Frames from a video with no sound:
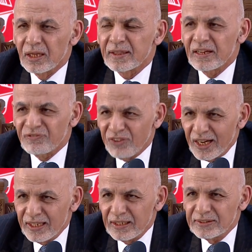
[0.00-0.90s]
The
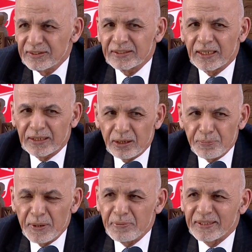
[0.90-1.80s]
violence that our people